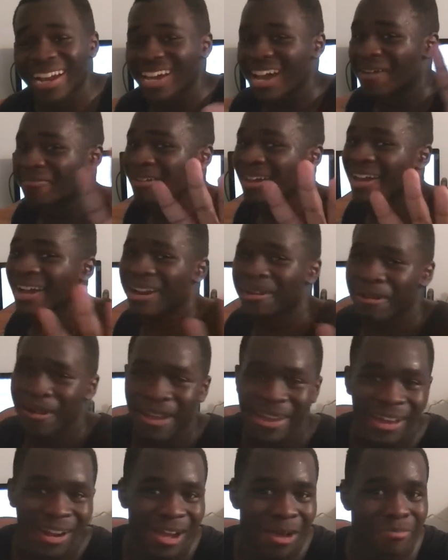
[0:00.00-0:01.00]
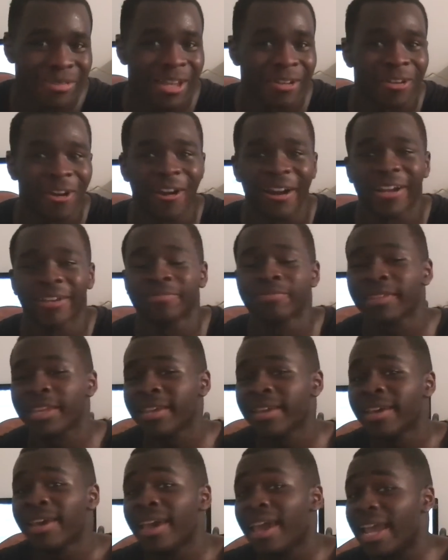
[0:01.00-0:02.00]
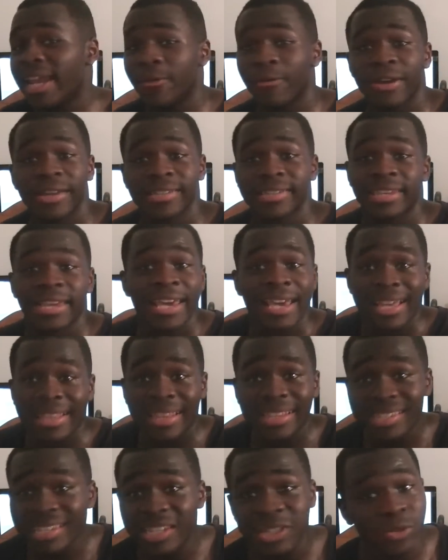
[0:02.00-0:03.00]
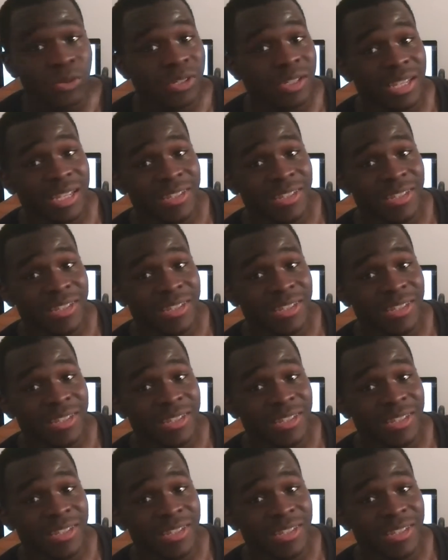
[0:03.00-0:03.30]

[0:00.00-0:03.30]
I gotta calm down. I gotta, I gotta calm down. Alright. Anyways, this is tricks.